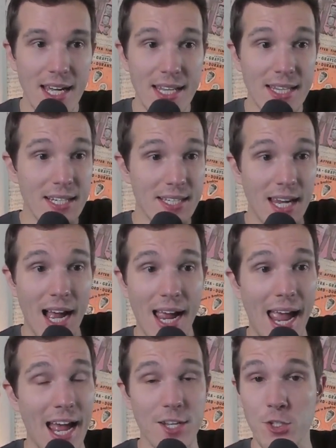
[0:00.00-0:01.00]
This guy
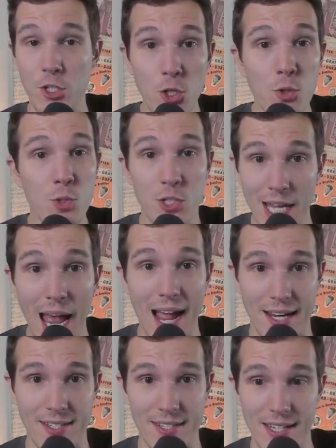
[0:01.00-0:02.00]
had two
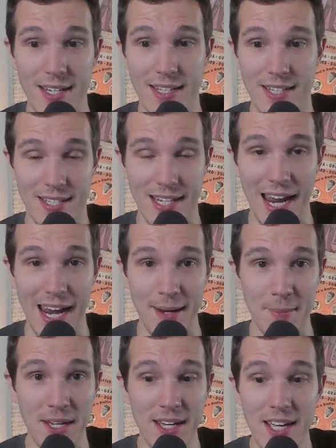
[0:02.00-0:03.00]
sacks in this game.